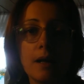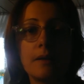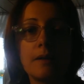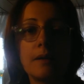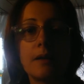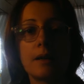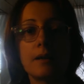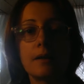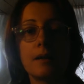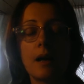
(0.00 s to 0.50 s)

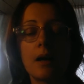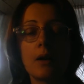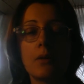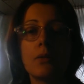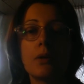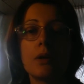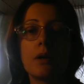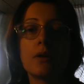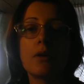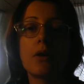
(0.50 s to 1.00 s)
Then I
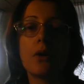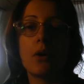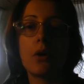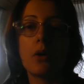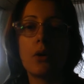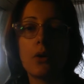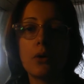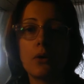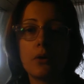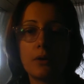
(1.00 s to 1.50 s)
will go
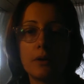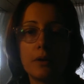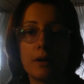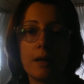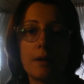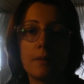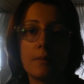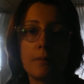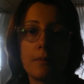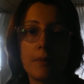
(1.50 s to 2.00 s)
on
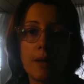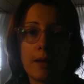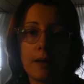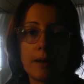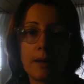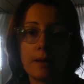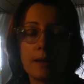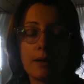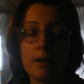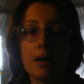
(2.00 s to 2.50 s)
and
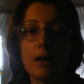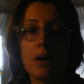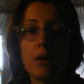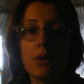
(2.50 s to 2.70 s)
back